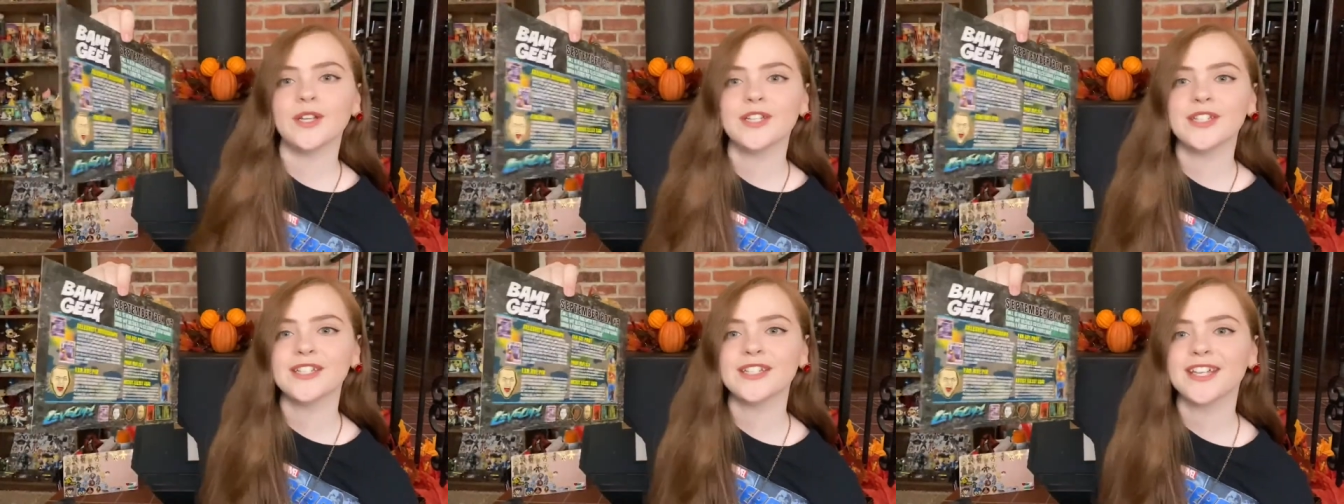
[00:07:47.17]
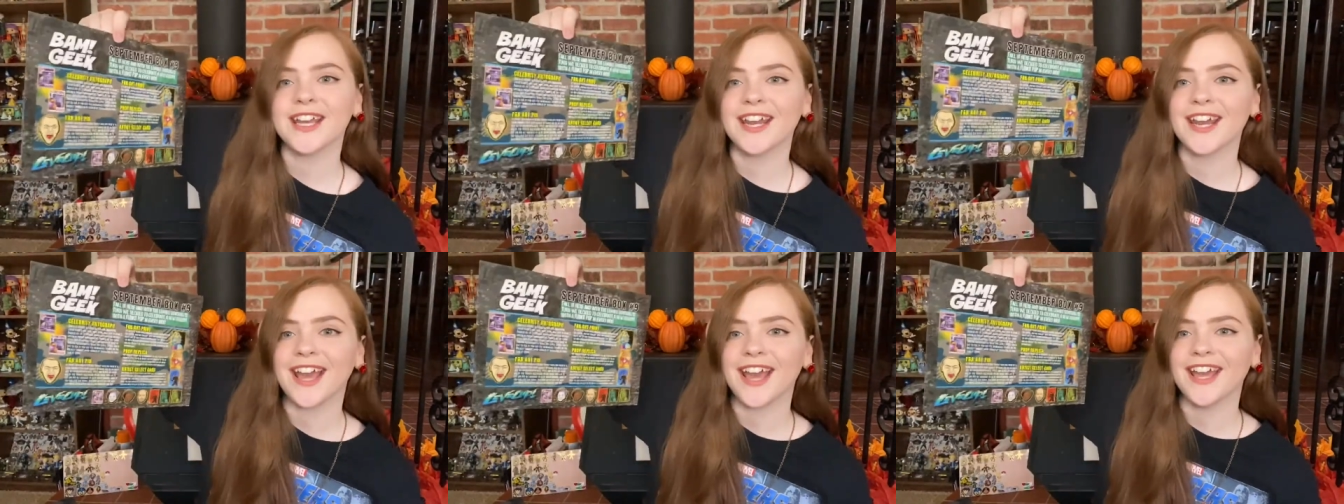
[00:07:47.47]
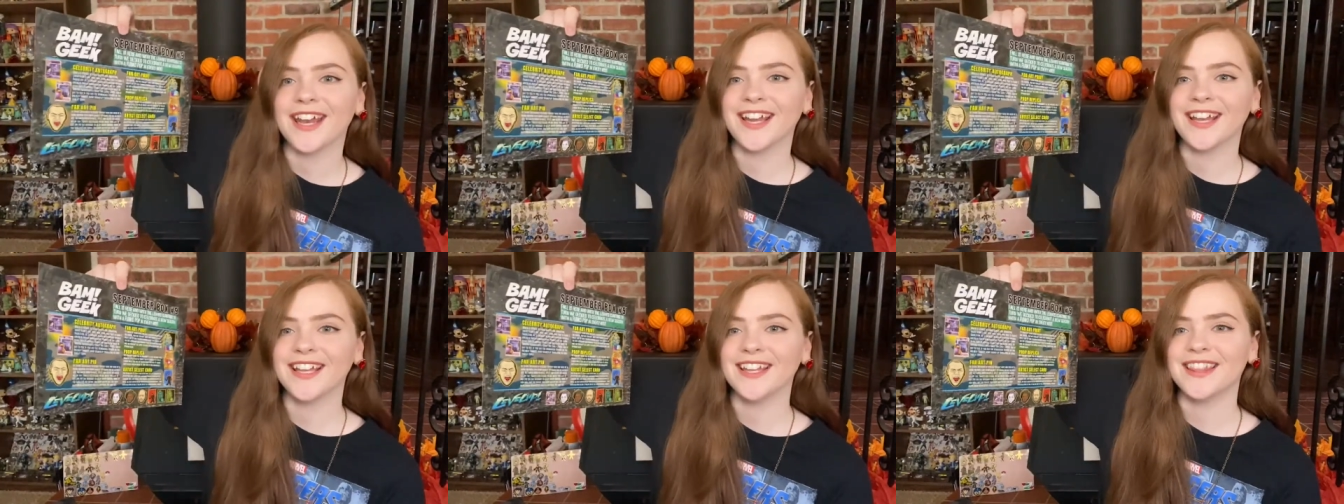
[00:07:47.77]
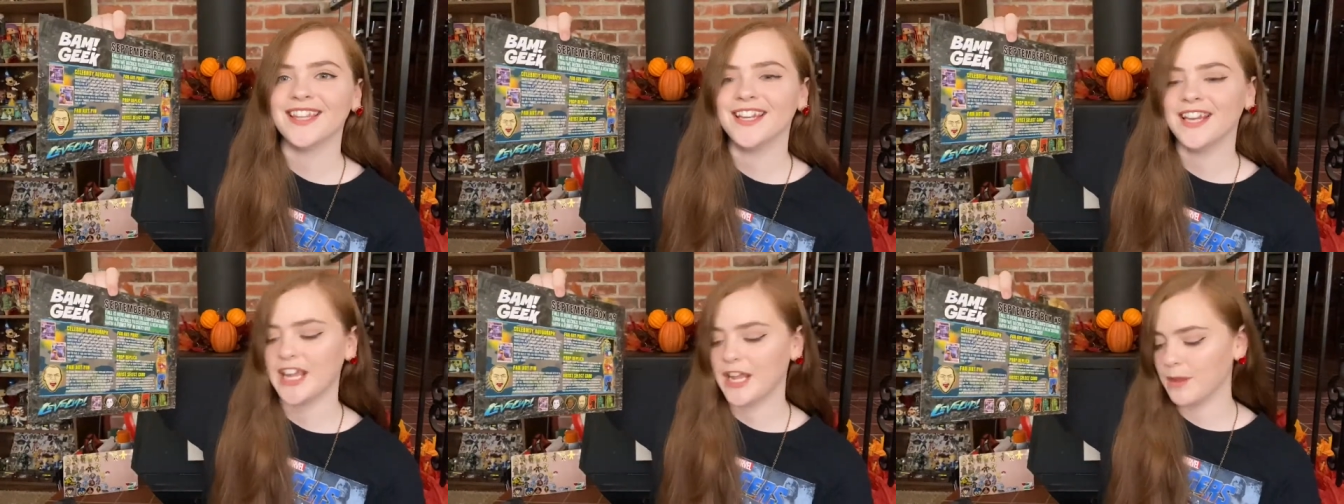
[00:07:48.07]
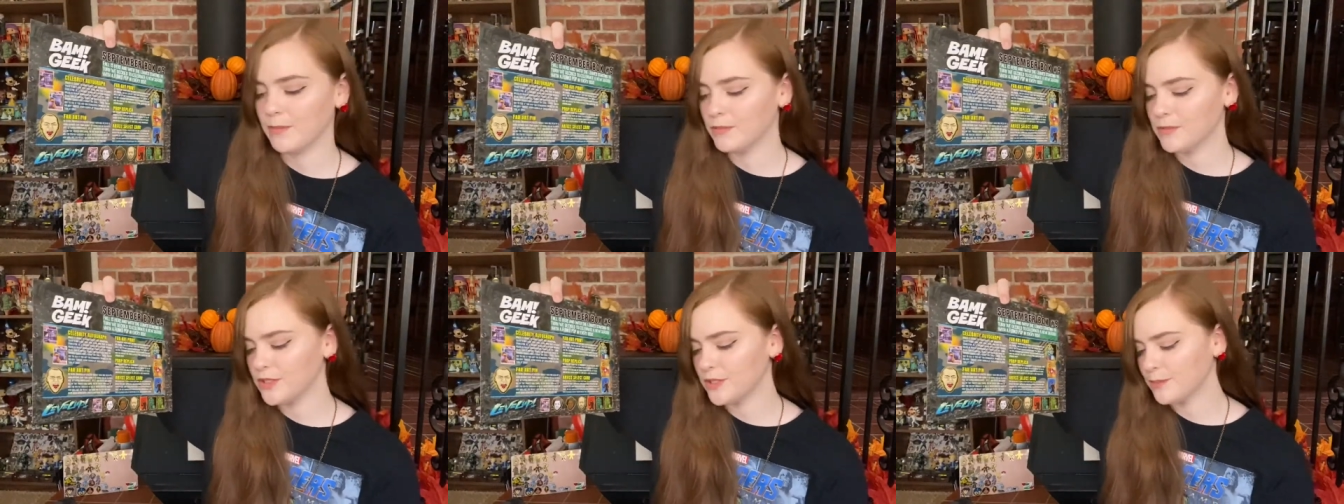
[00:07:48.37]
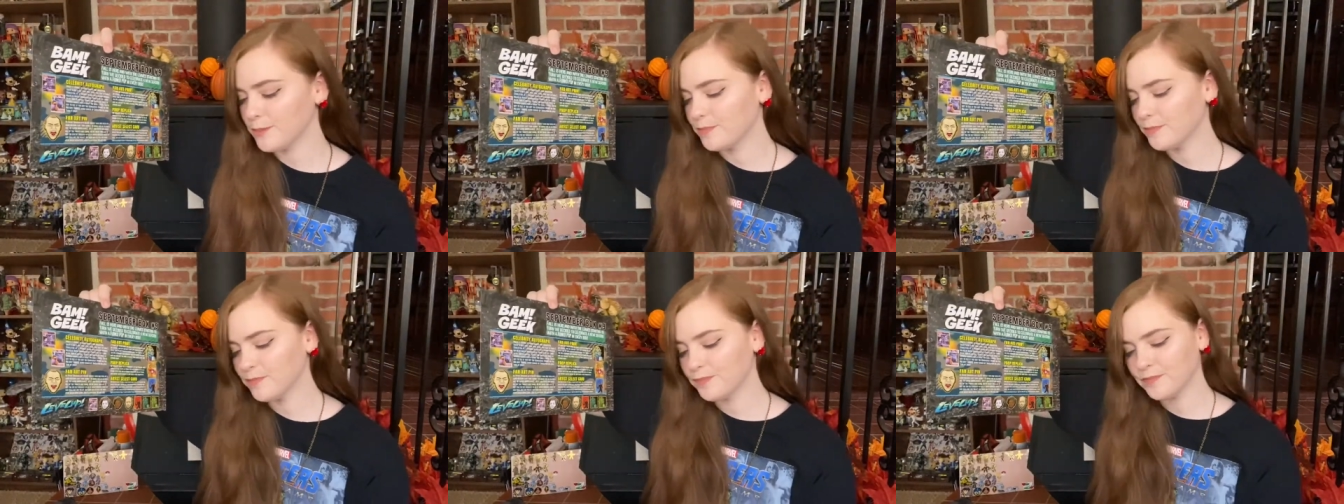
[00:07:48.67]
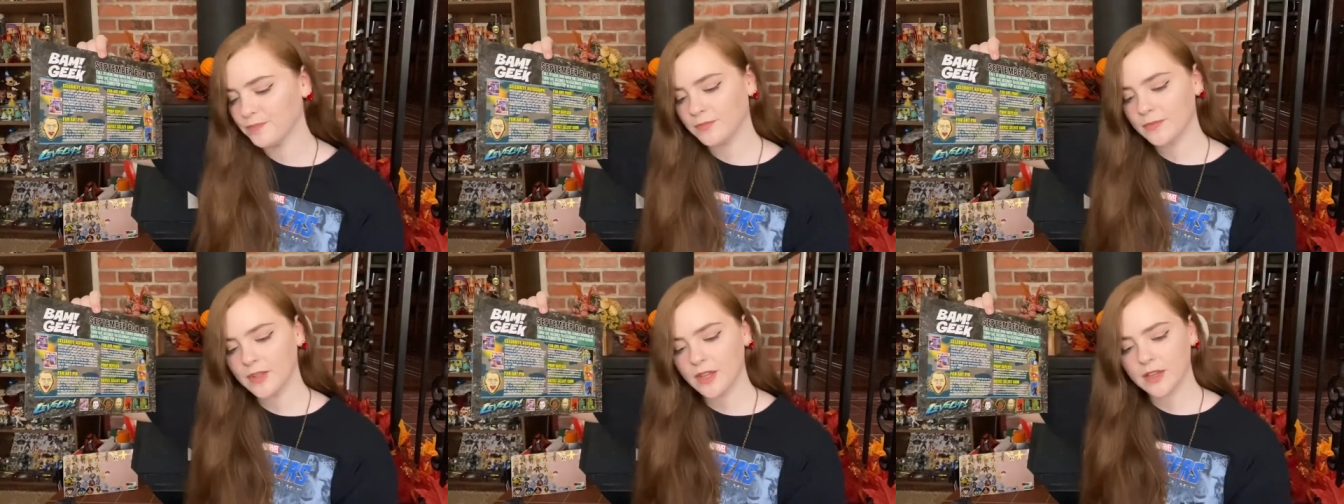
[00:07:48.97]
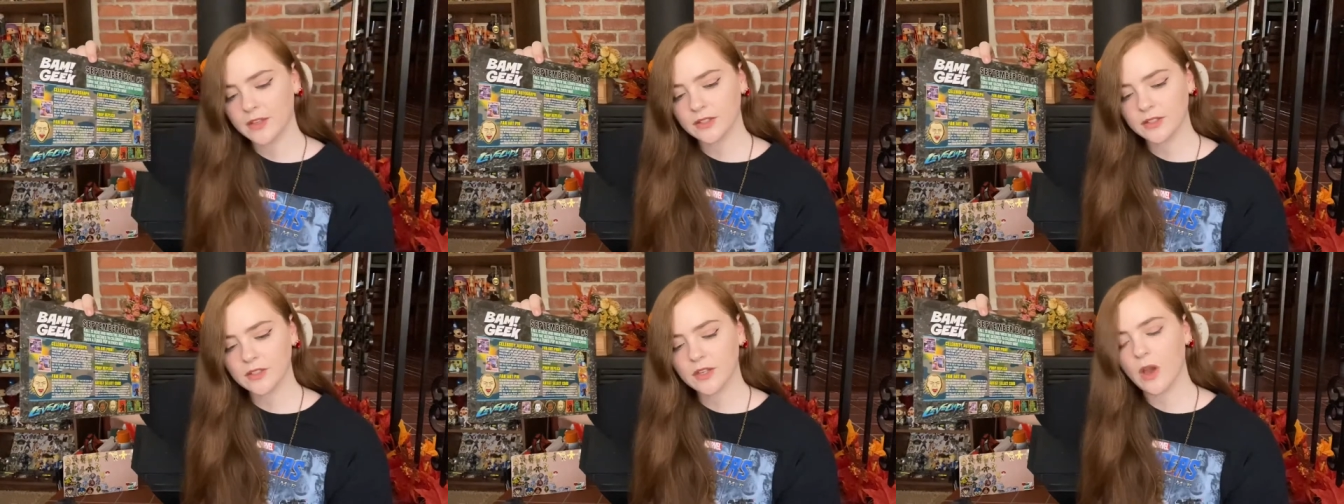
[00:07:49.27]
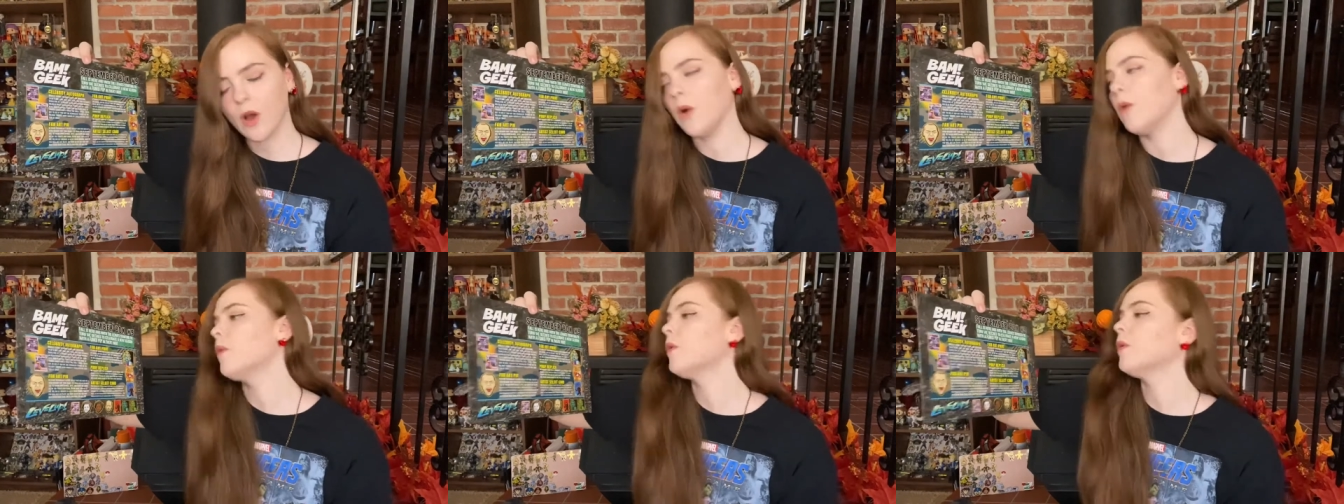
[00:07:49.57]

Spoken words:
to scan ahead and get the names. So